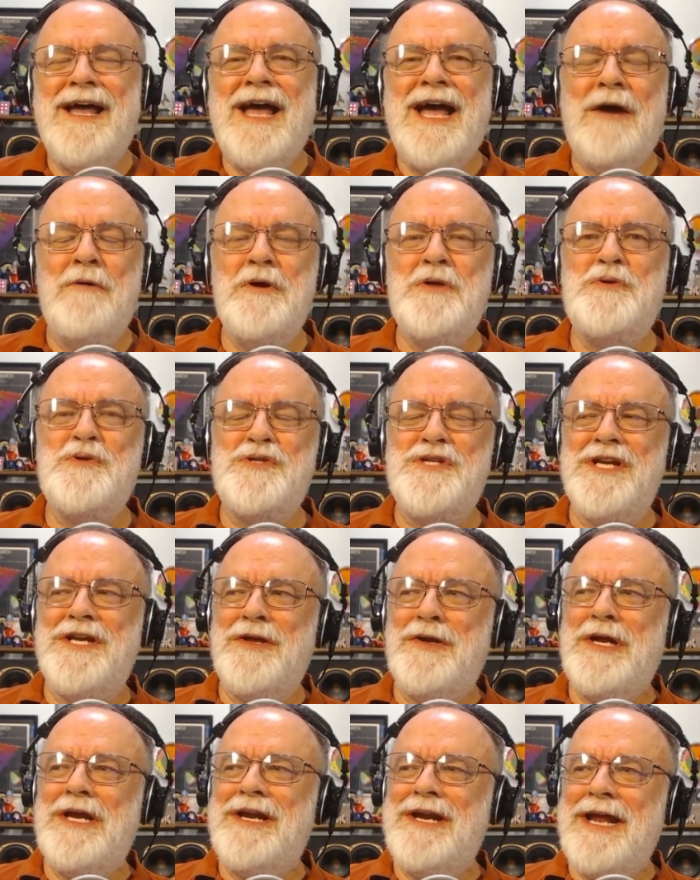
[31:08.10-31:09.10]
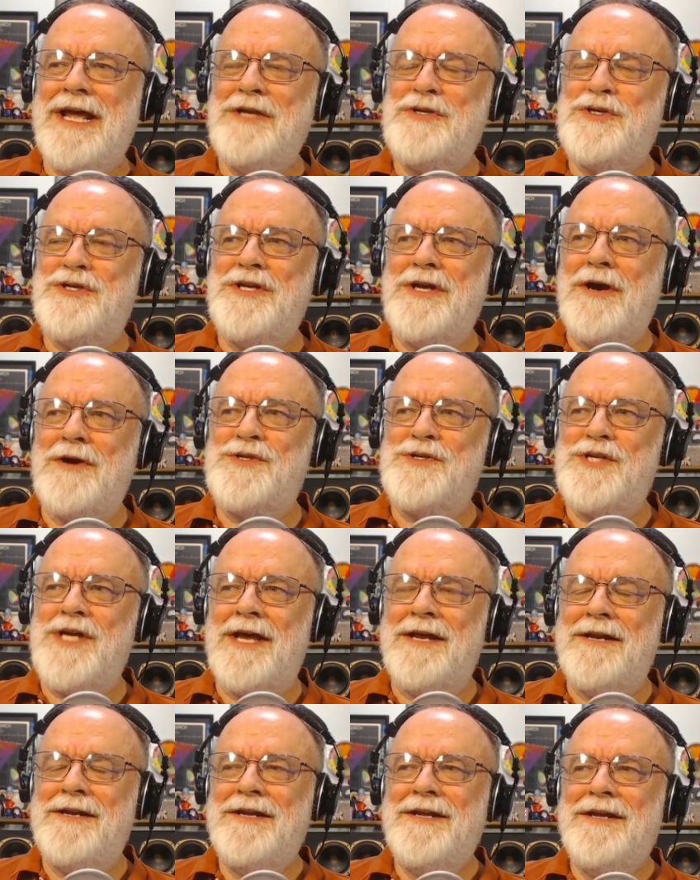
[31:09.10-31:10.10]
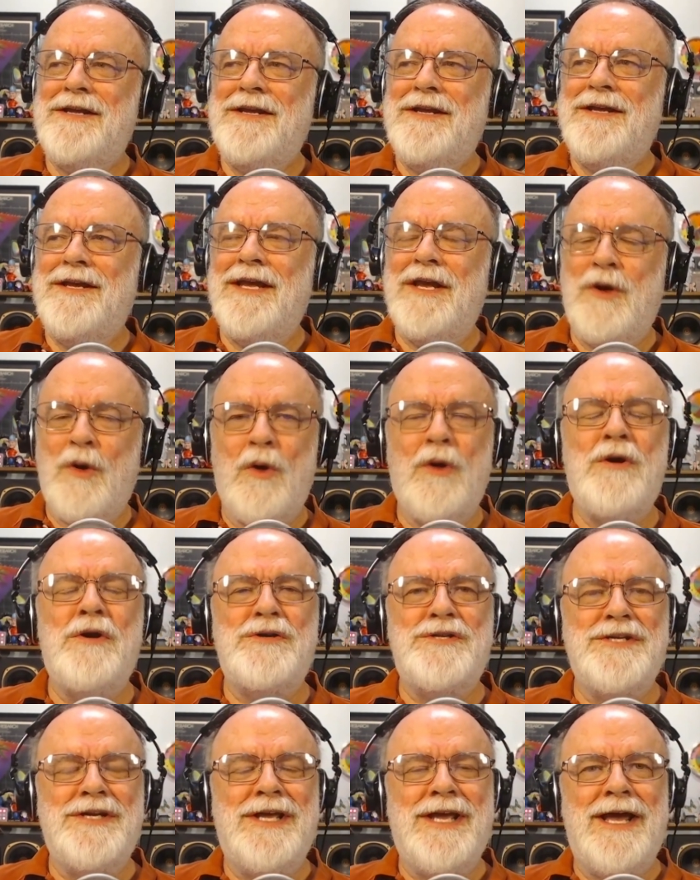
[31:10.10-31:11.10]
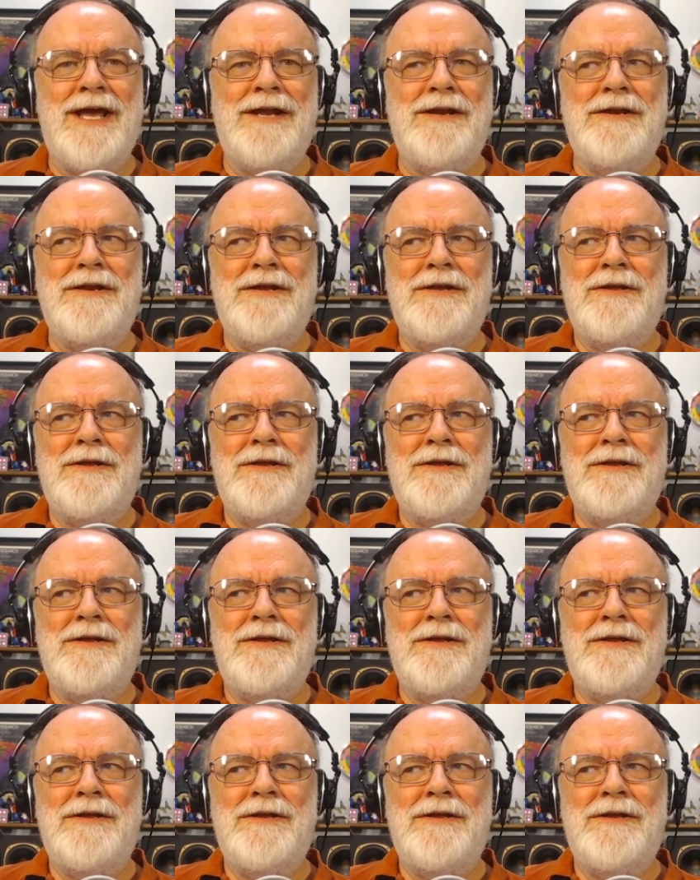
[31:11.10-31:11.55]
How interesting. You need an HDR set in order to get